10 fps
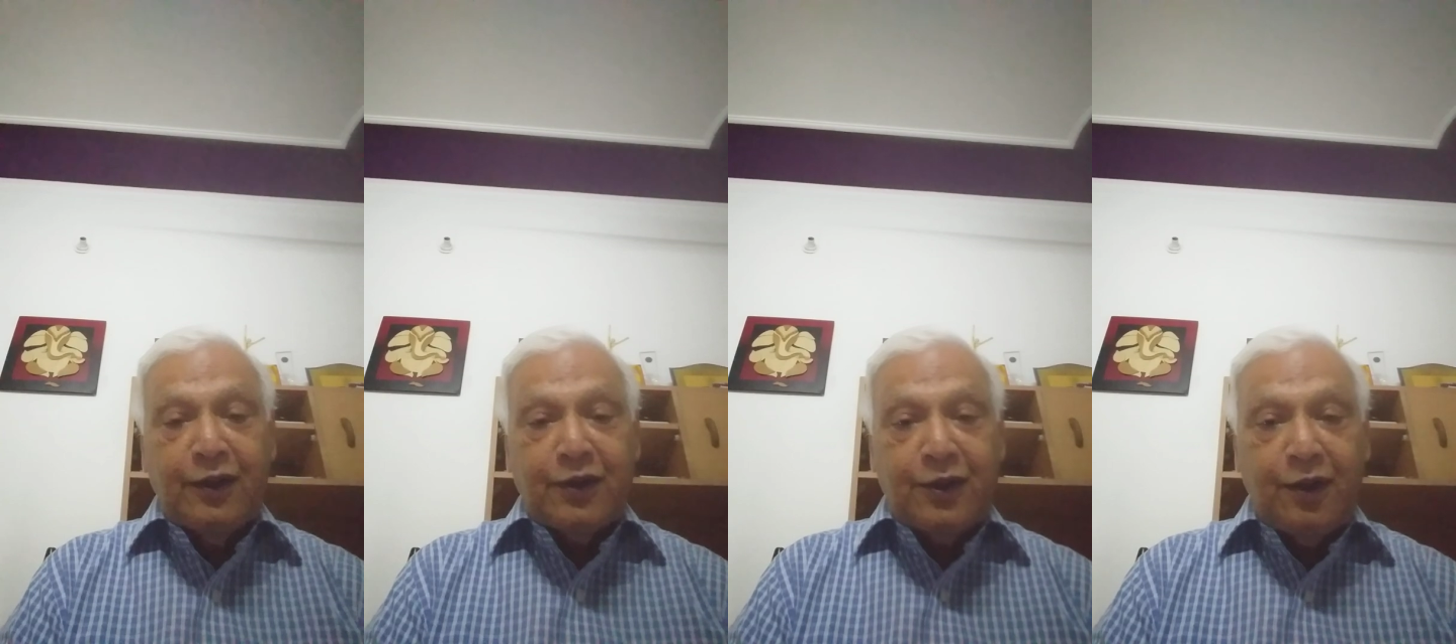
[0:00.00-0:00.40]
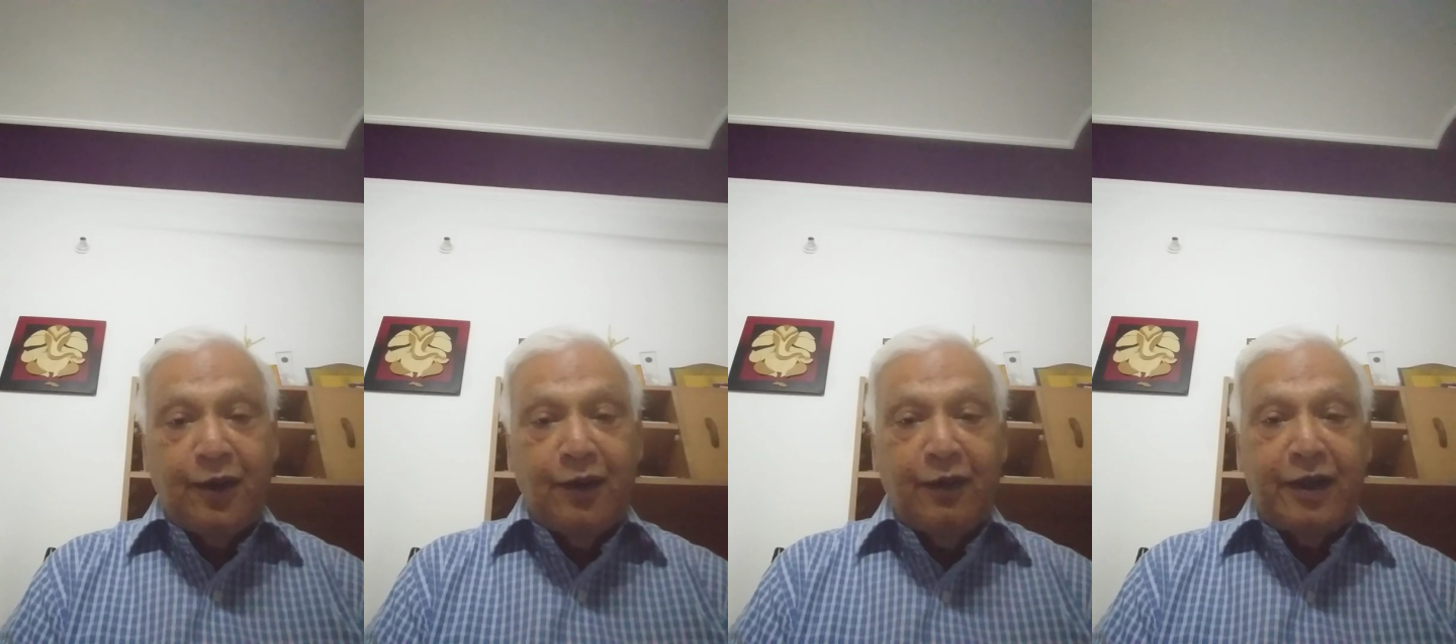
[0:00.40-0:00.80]

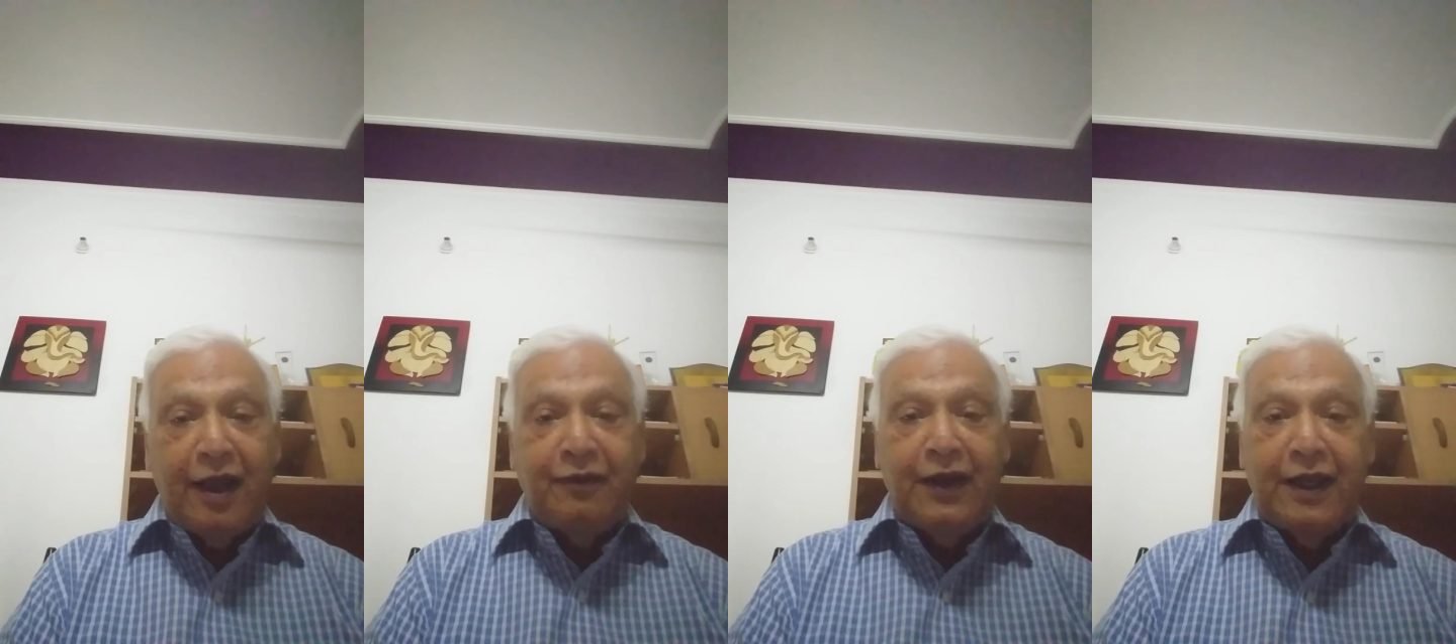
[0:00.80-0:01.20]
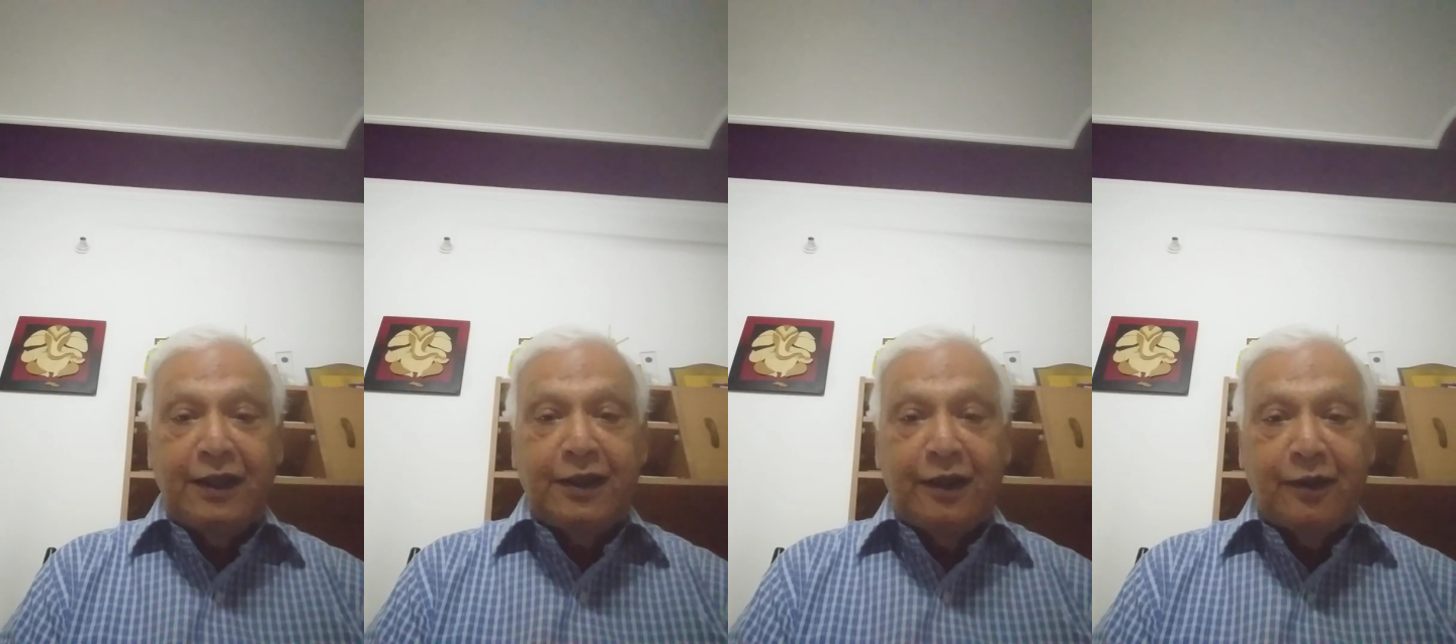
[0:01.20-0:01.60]
So if
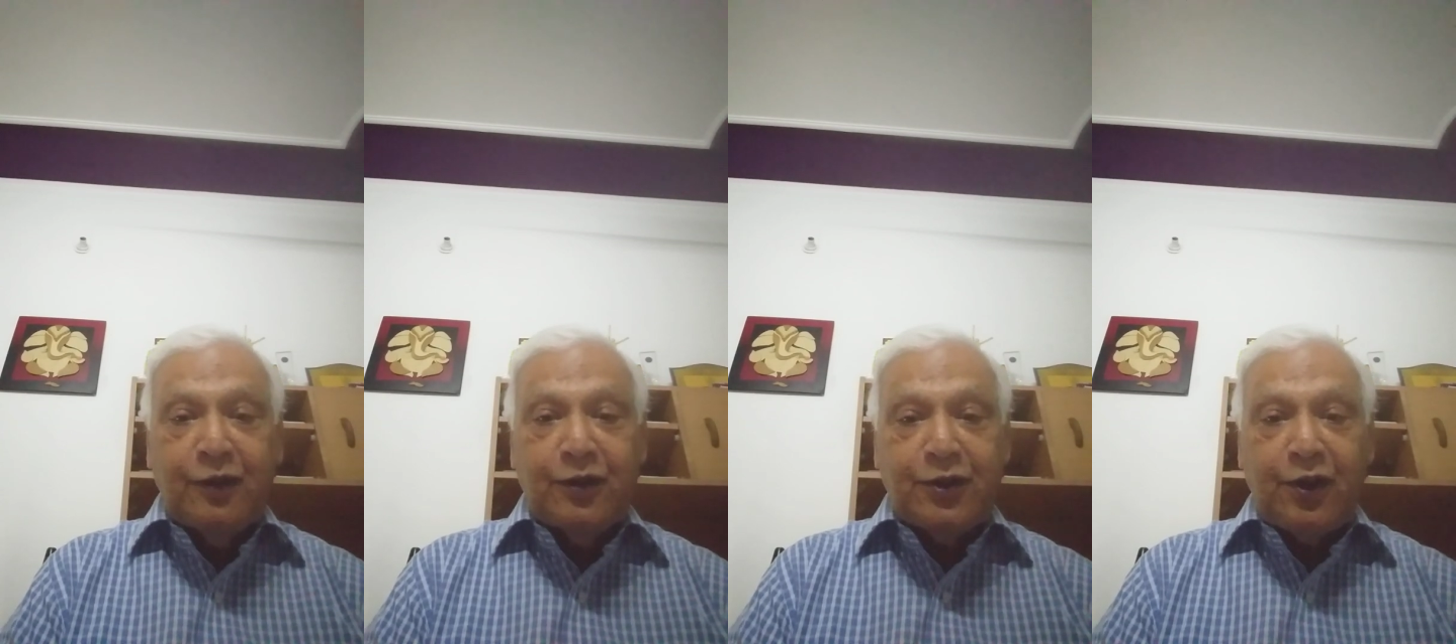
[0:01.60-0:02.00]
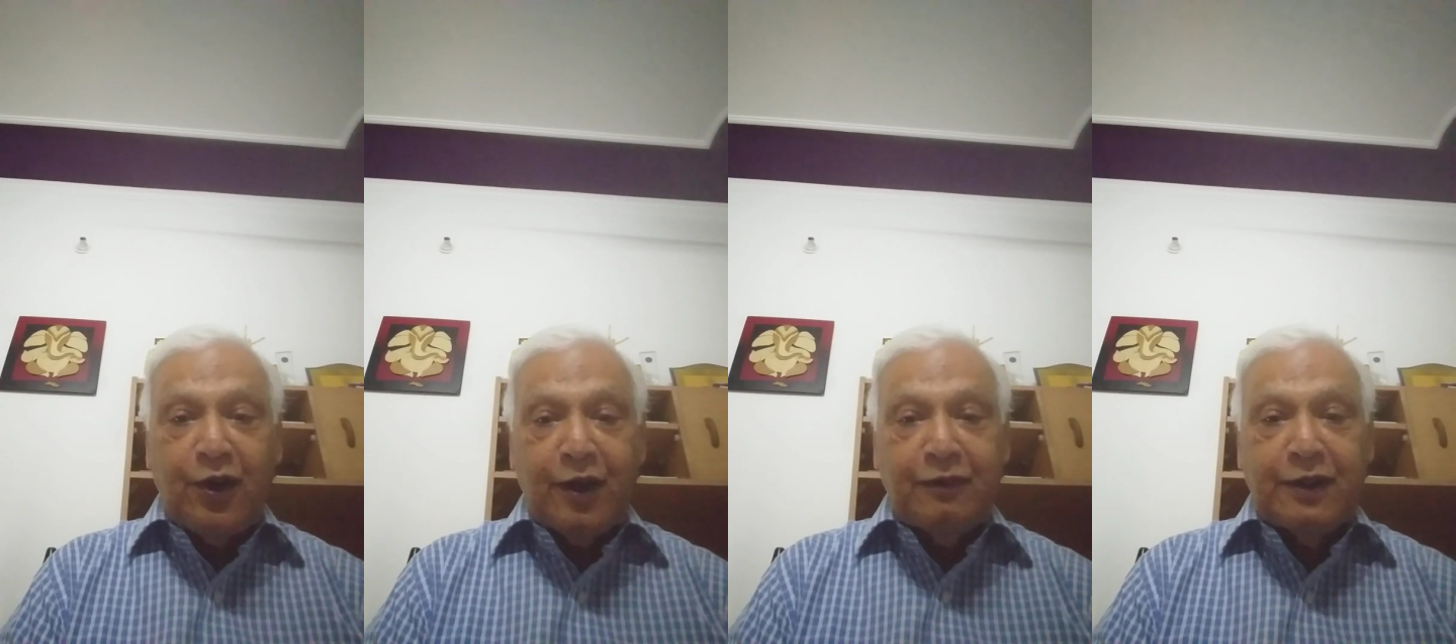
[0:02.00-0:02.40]
anything goes
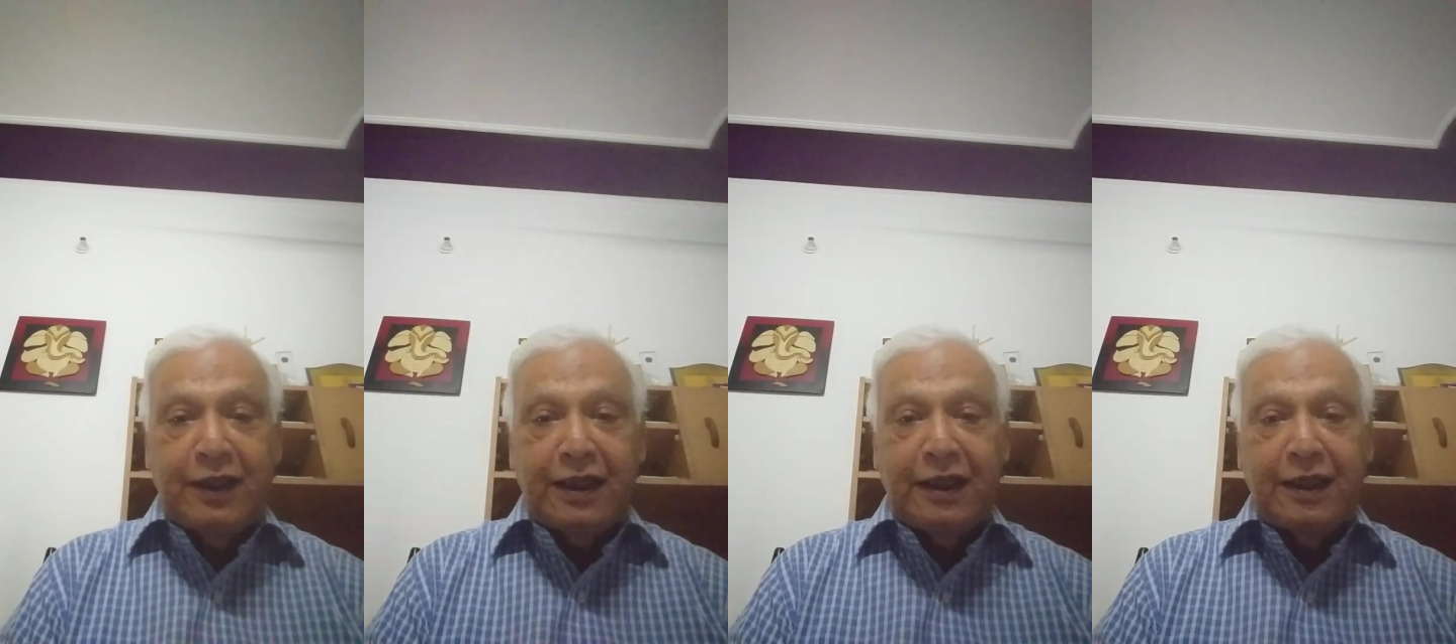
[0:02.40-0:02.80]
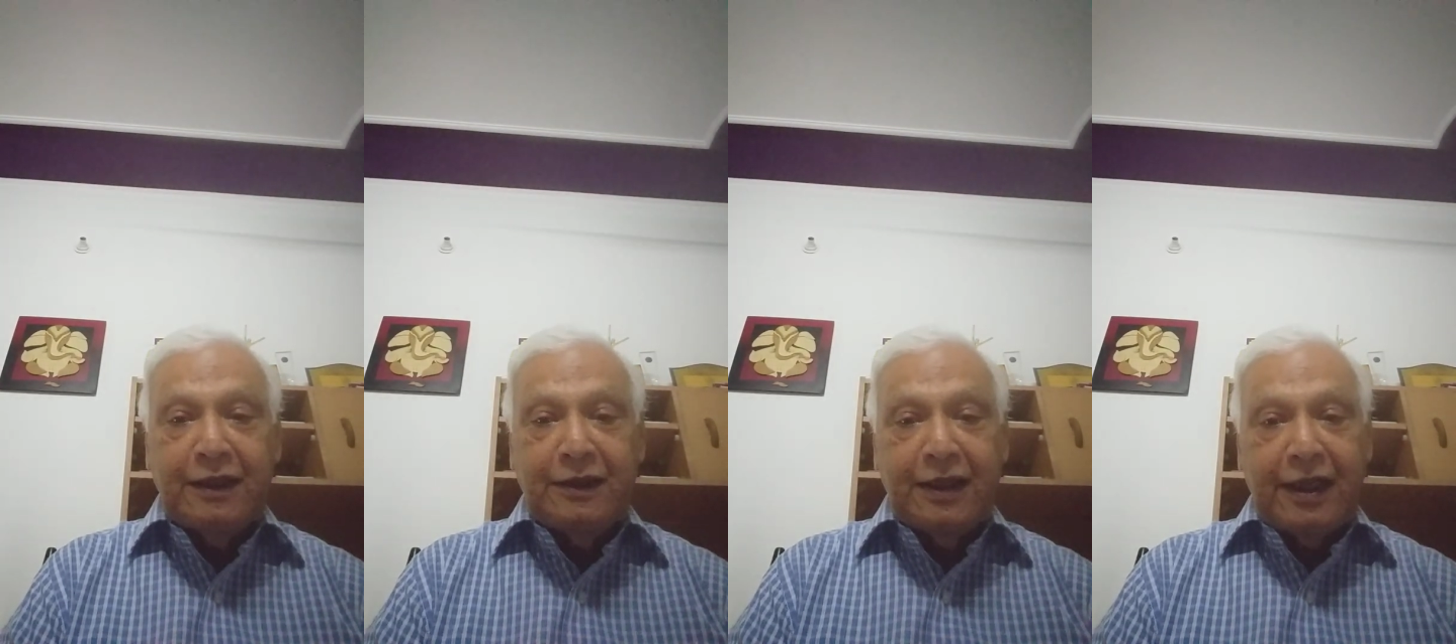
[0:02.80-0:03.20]
wrong with
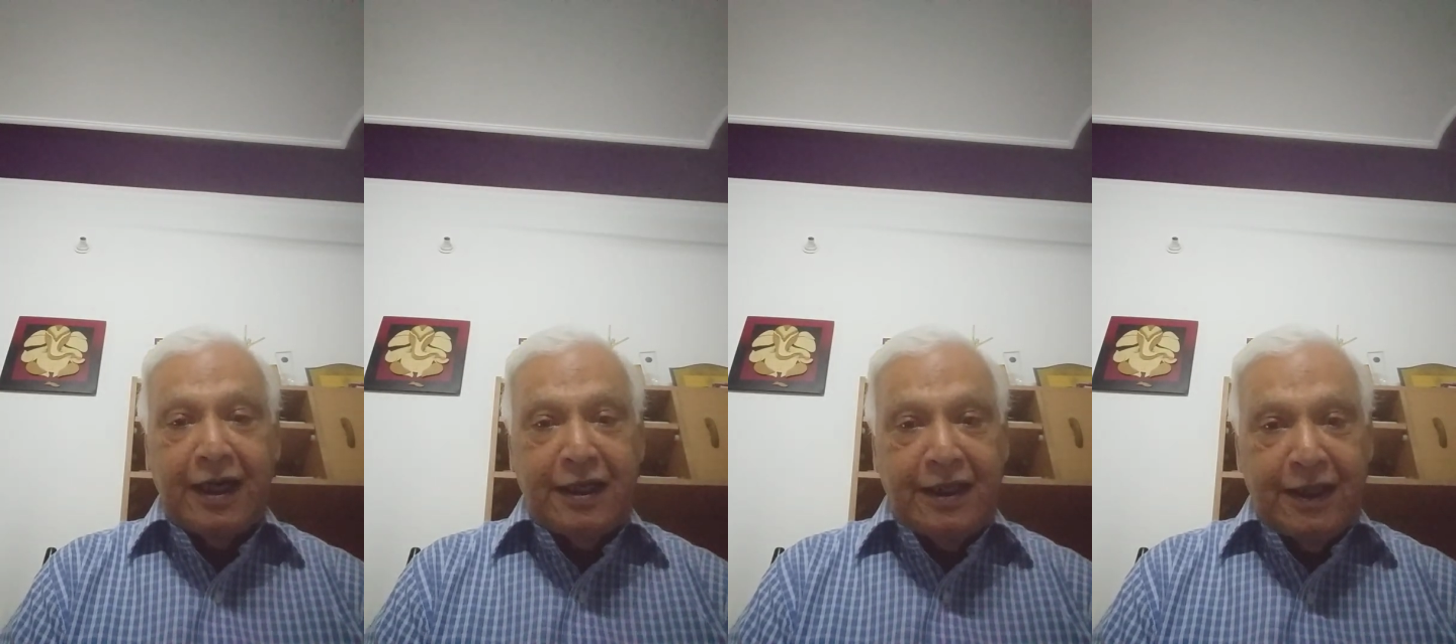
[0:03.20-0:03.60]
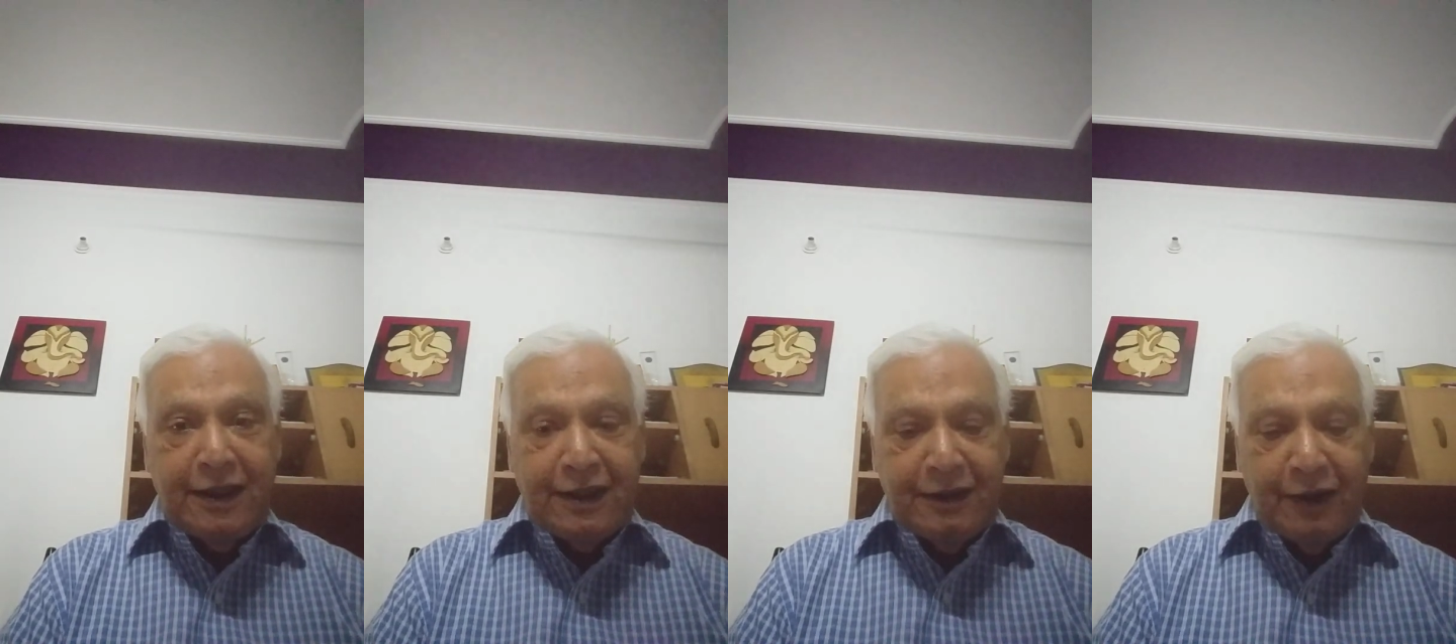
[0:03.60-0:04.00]
the gradient